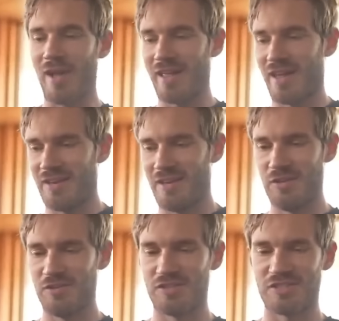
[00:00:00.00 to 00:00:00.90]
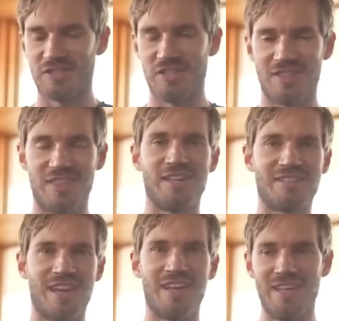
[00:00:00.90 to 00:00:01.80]
Thank you, Pat. I
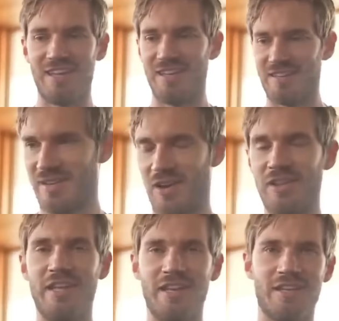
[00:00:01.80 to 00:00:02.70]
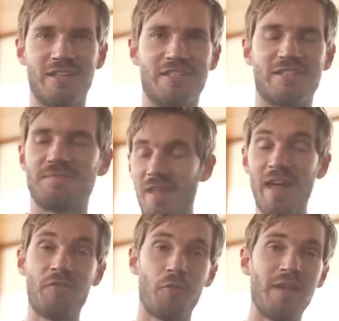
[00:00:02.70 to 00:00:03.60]
might let you out of the prison, not really
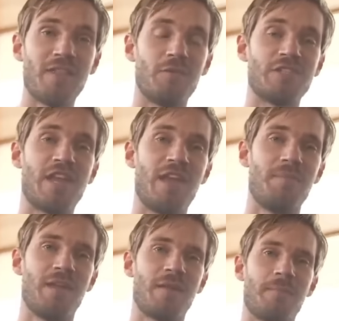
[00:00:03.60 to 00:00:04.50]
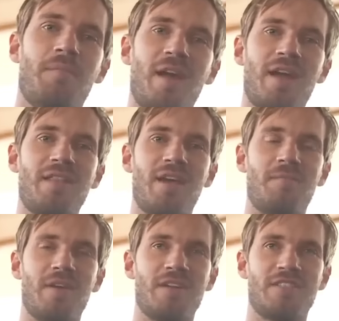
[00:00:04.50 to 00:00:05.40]
sure, on the fence about it, but
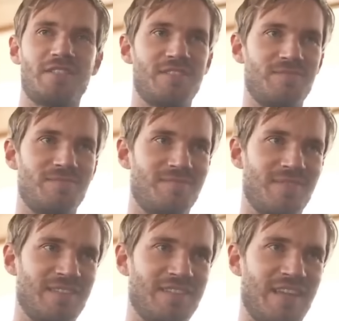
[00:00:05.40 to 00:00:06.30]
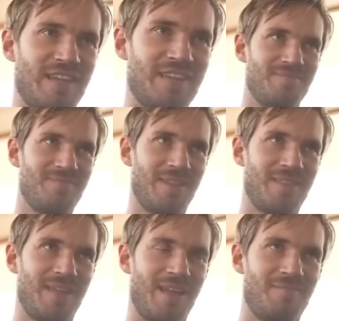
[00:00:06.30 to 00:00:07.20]
besides Patrick being imprisoned inside of my
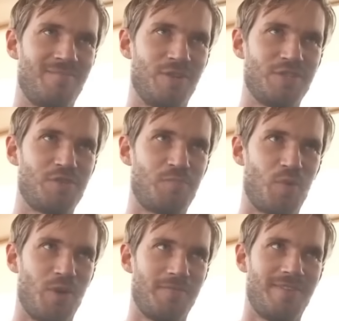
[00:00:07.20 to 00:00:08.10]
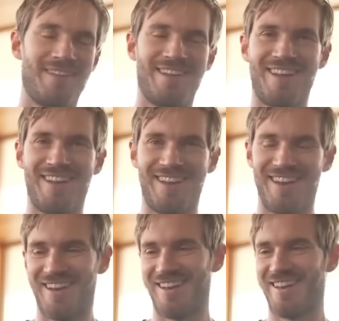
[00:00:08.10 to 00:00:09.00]
home, don't send him help, he's fine.